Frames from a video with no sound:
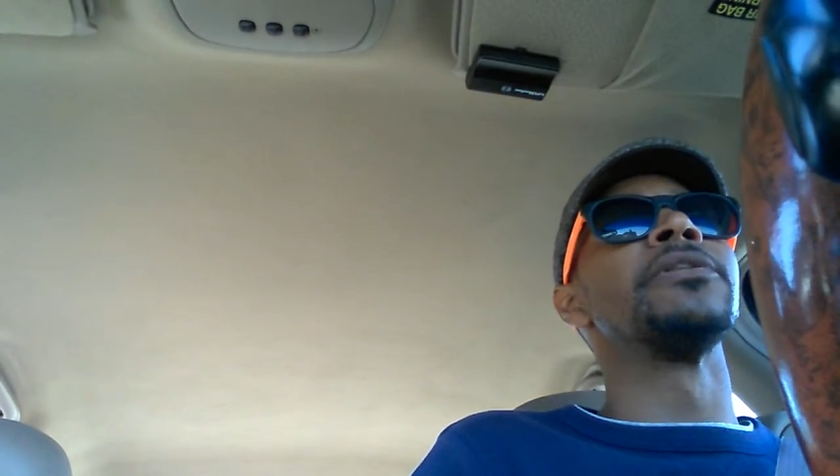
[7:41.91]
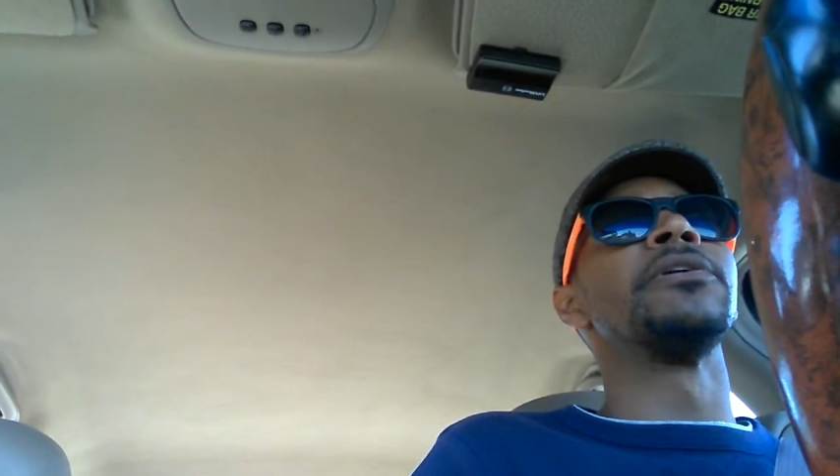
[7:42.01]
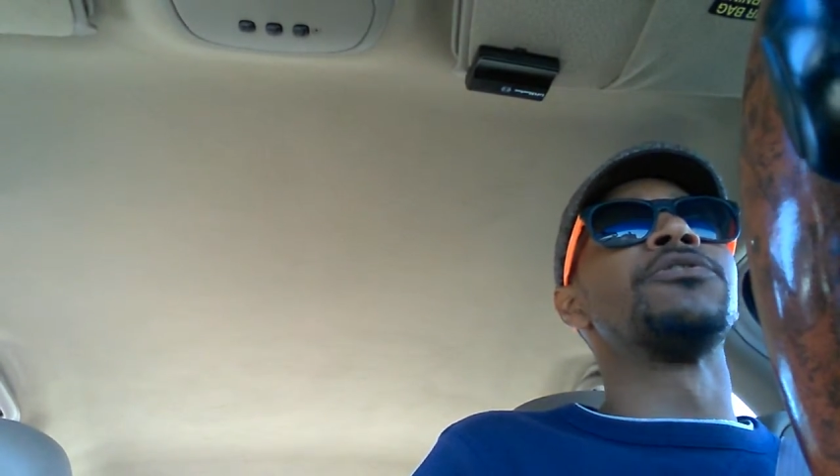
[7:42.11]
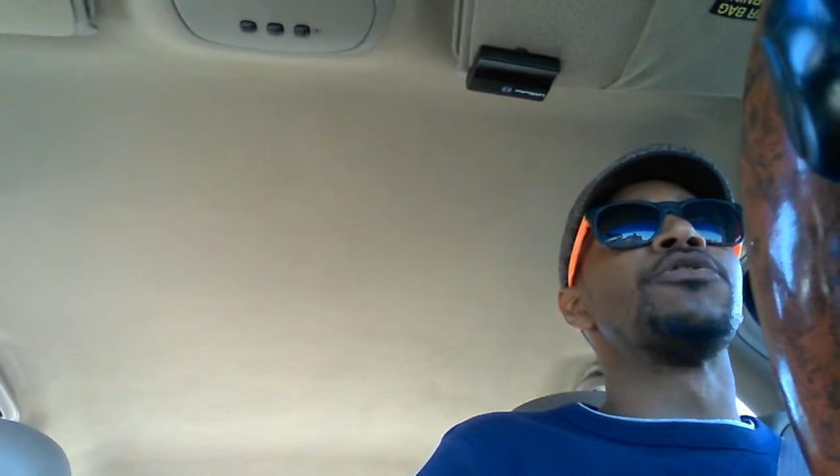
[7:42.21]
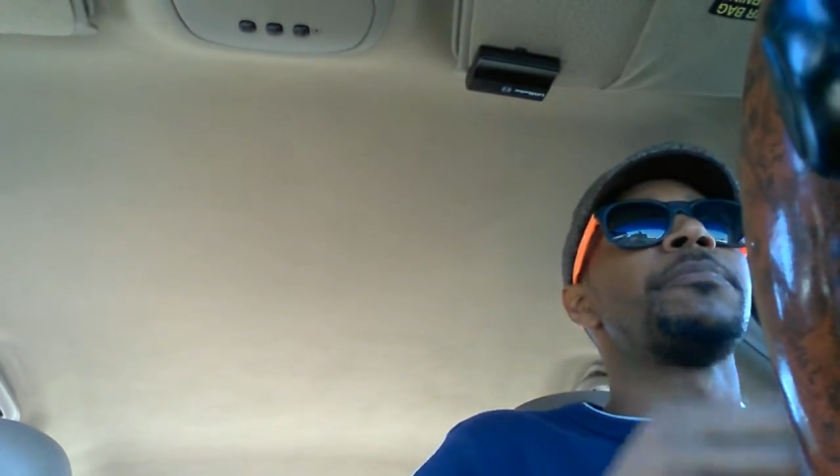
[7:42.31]

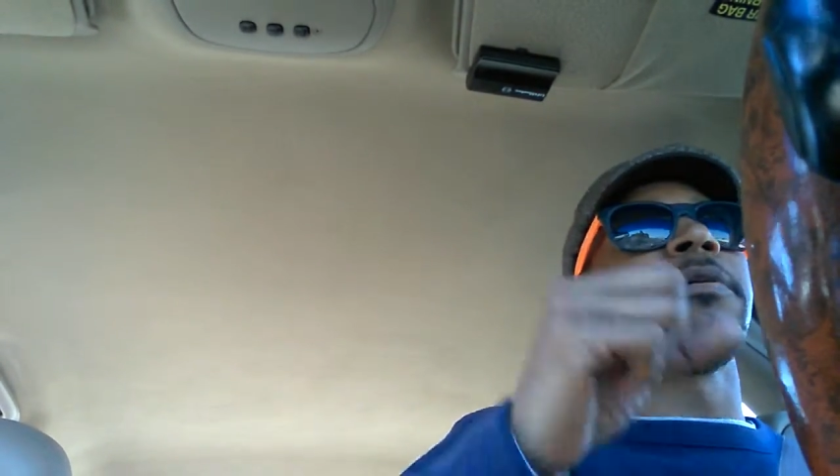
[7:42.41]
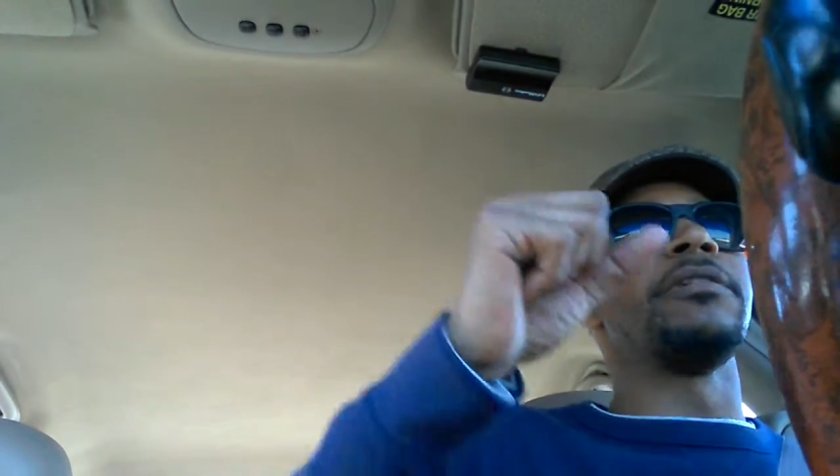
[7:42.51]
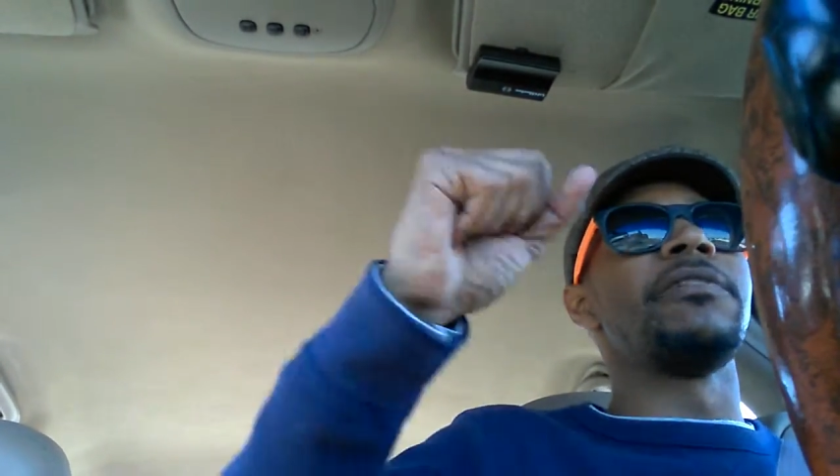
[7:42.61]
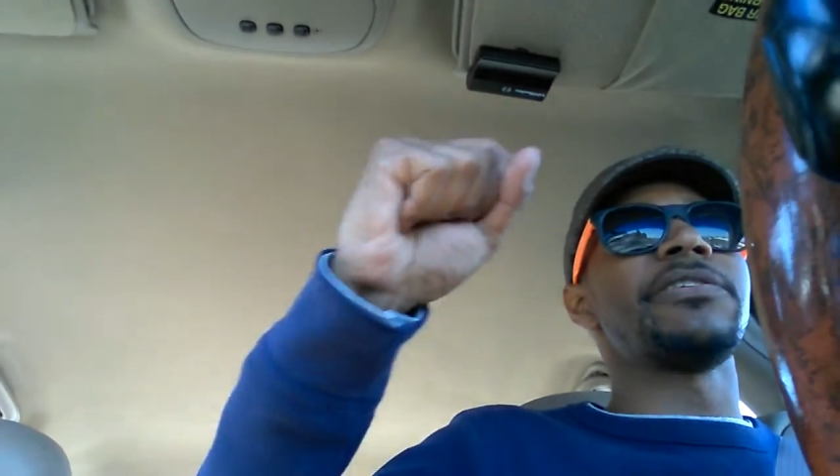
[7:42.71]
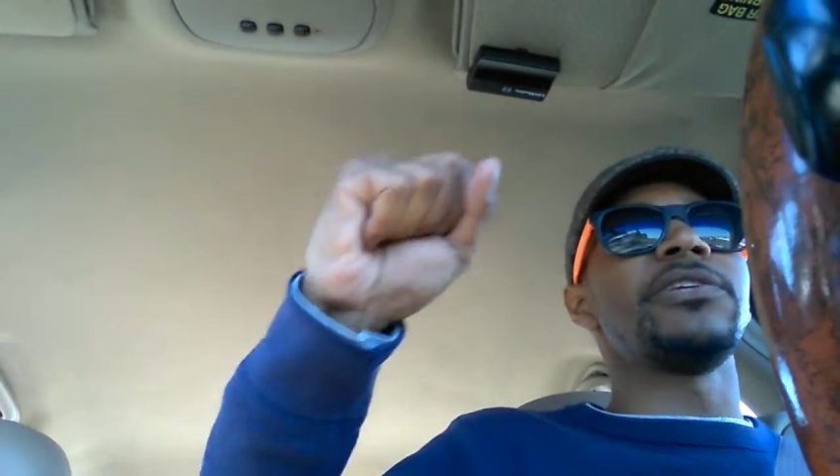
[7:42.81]
They're dripping the
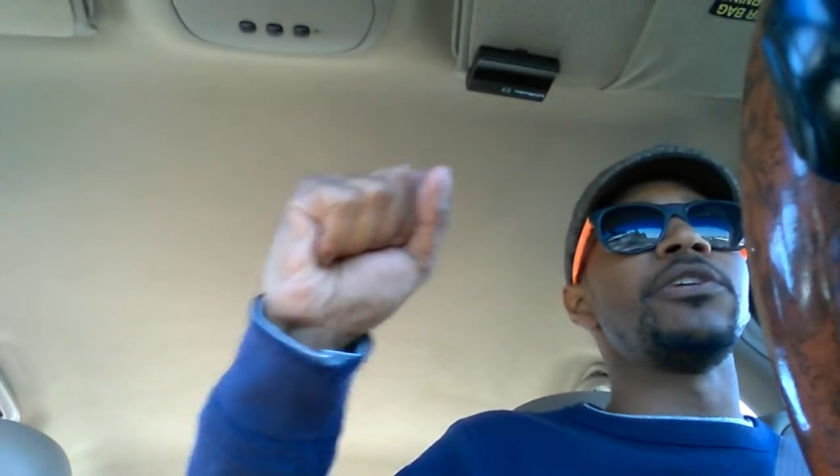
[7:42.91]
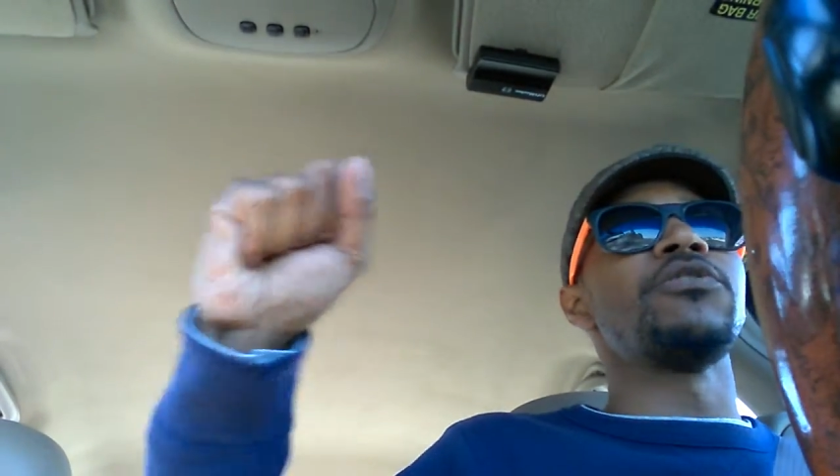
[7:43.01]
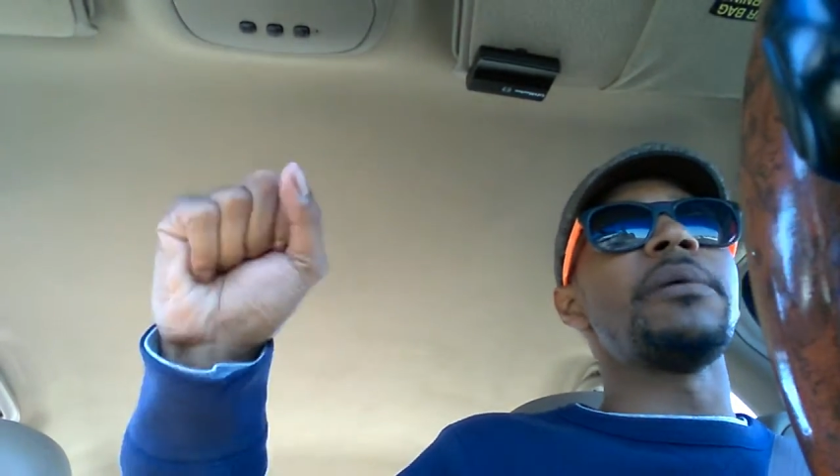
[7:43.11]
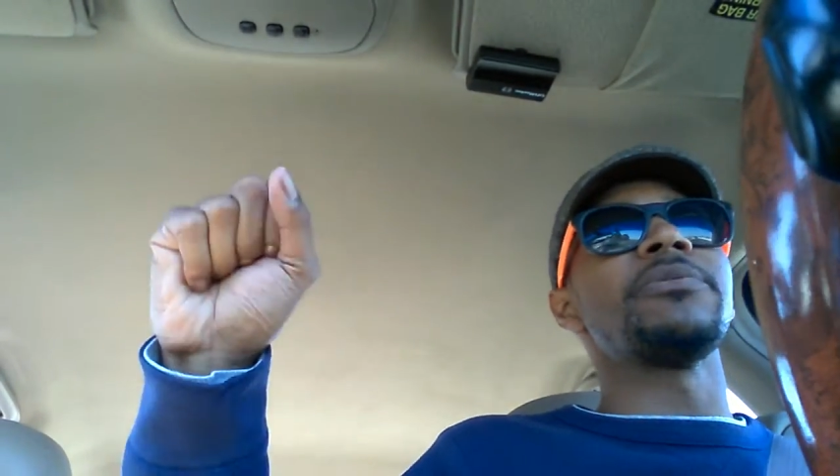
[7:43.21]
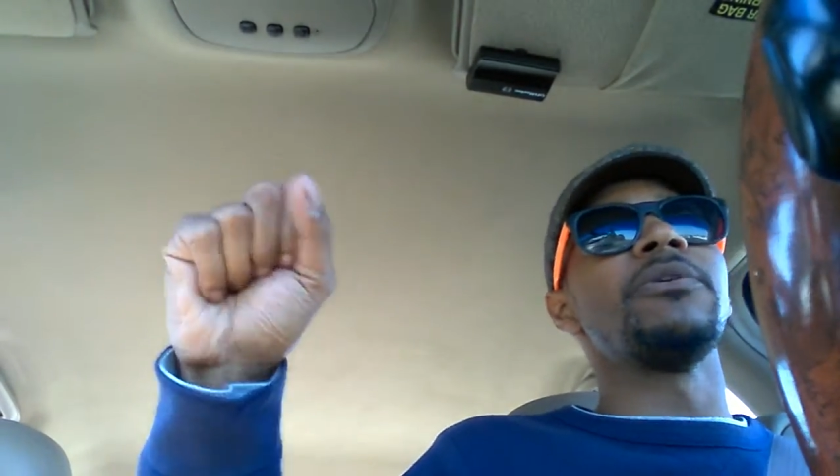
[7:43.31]
rest of the
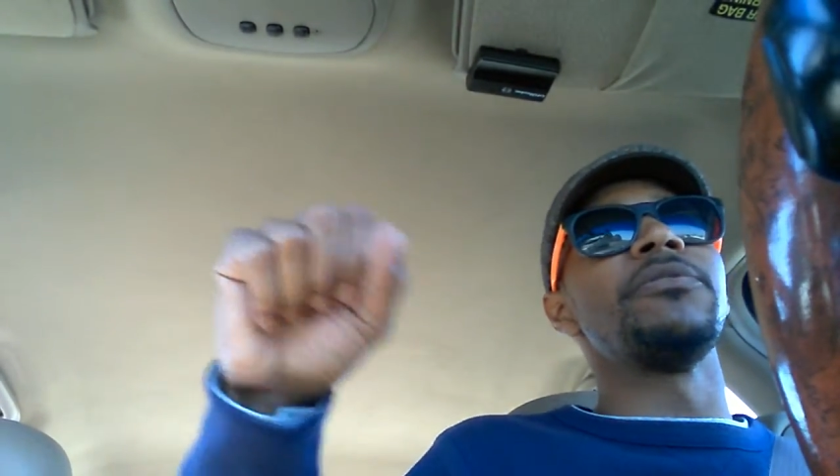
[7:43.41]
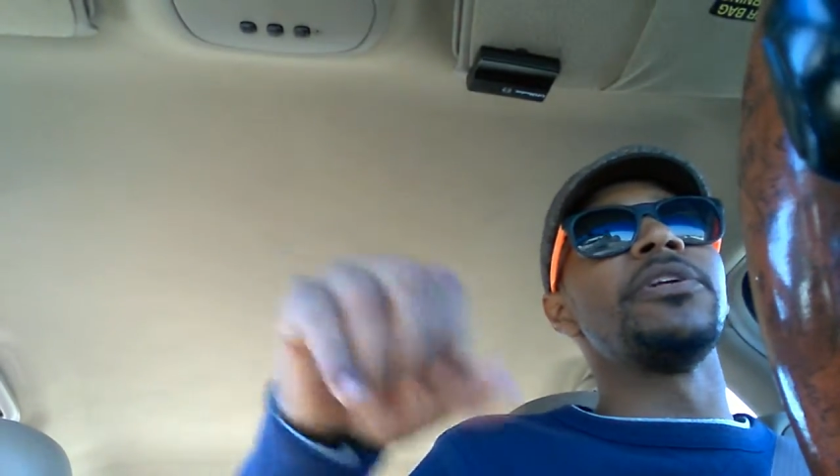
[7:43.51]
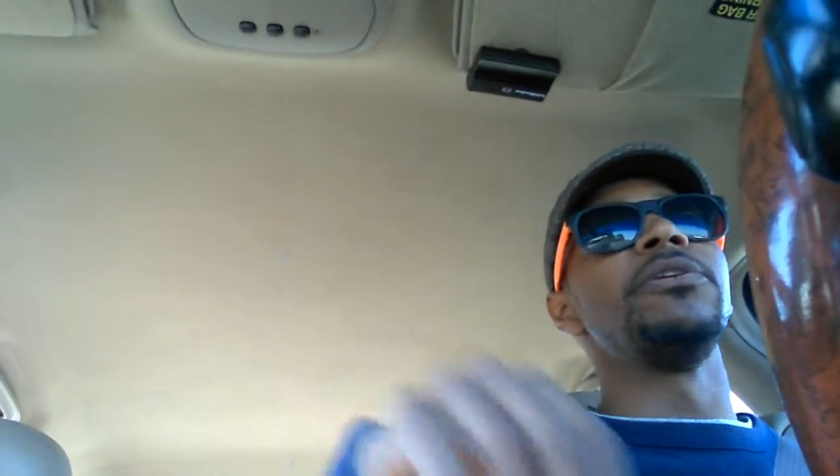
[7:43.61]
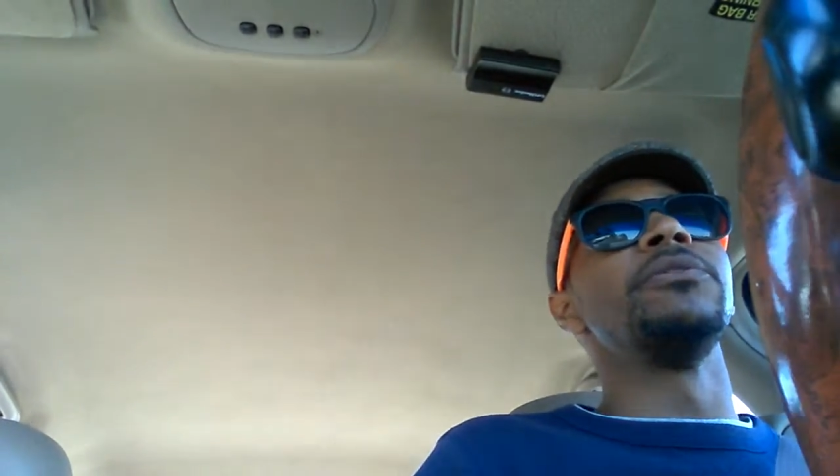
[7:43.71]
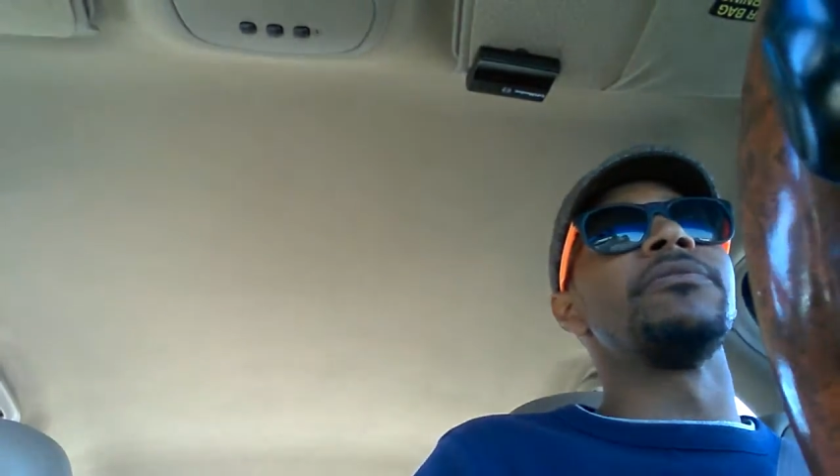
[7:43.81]
drops over
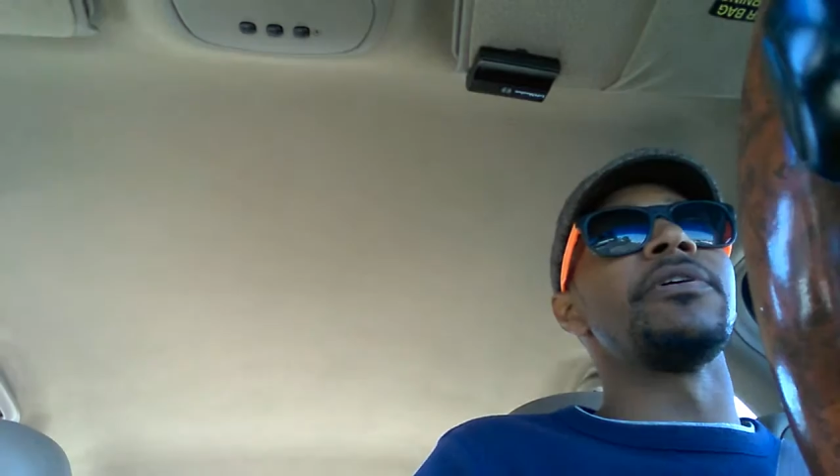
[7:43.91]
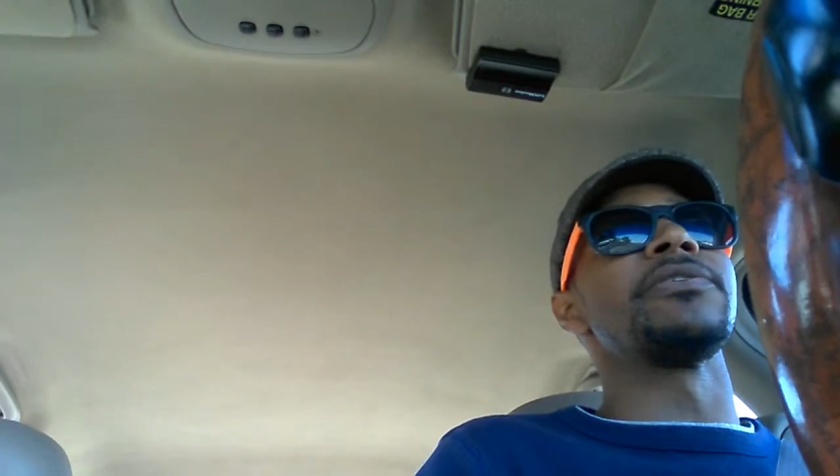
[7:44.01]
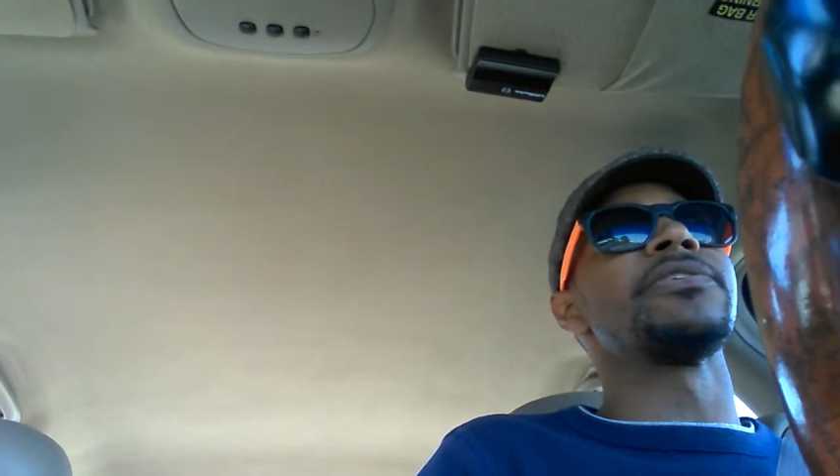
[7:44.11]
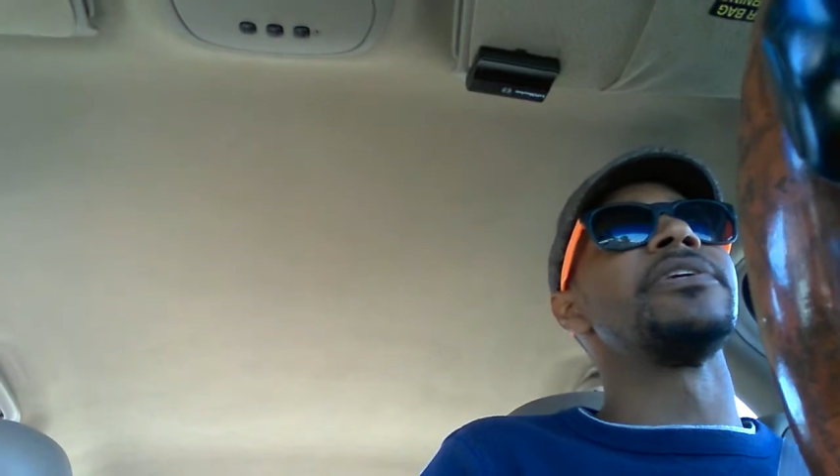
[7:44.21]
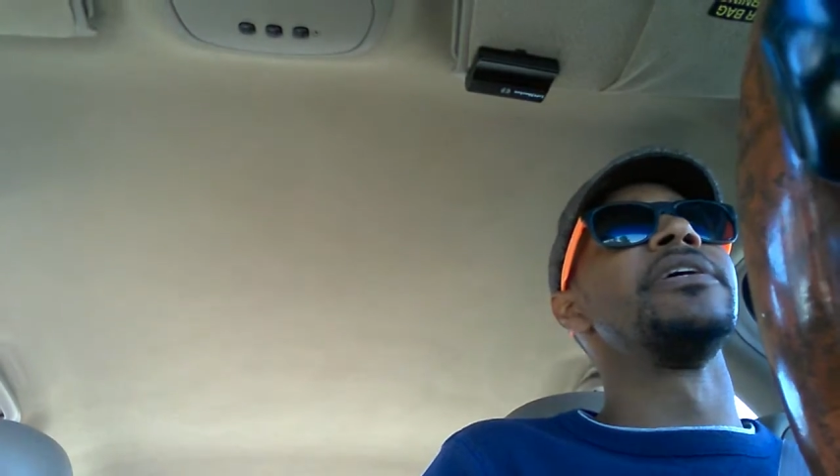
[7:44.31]
to
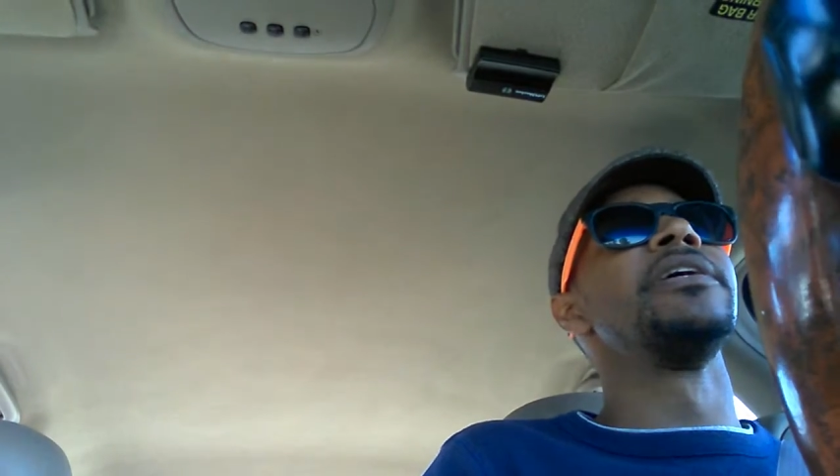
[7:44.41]
Universe.